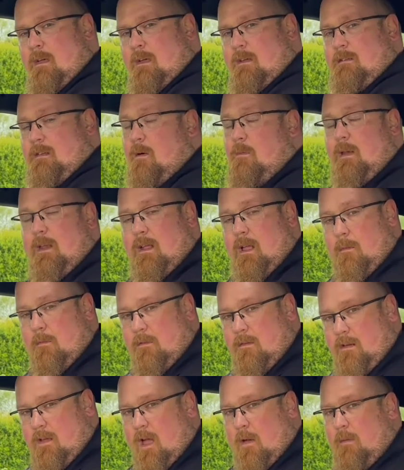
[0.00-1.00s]
Now when it comes
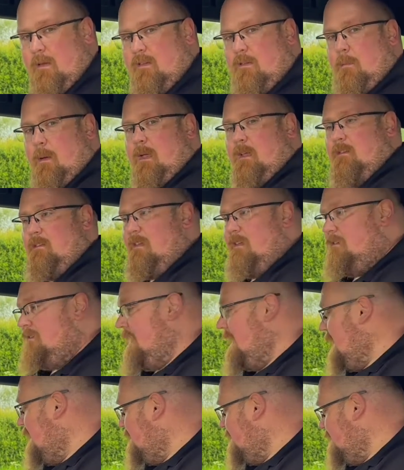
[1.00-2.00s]
to cubby spaces,
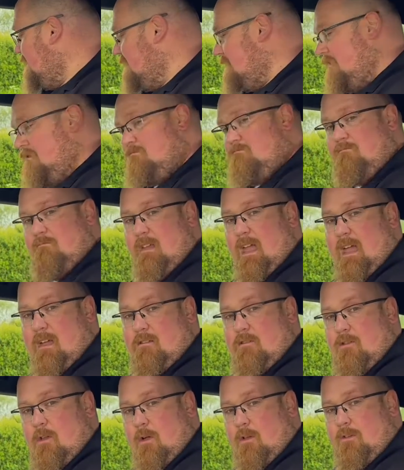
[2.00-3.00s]
it's
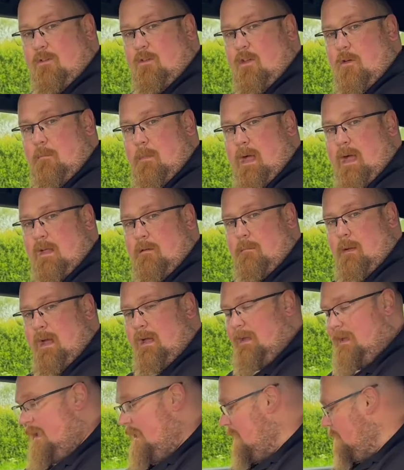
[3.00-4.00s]
not too bad back here.